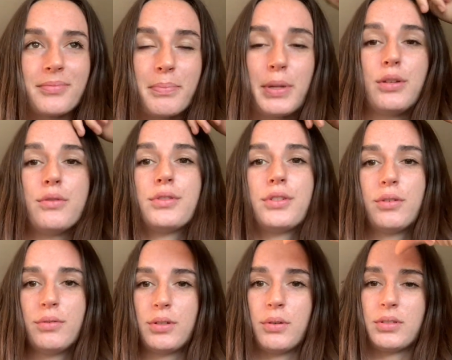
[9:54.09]
been used to,
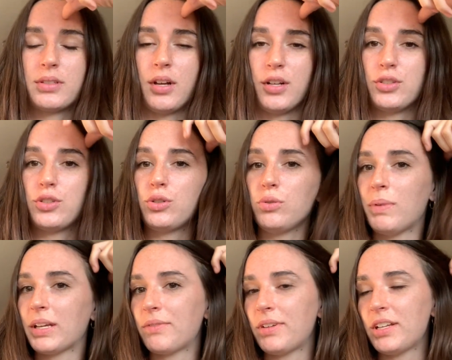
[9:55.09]
so it's not too
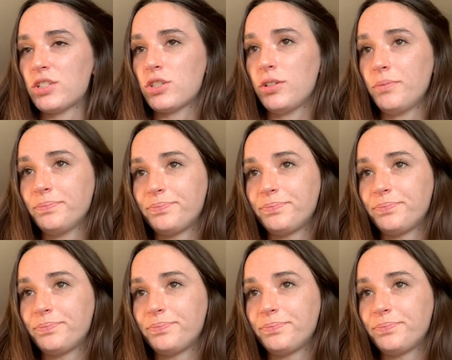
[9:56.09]
big of an issue.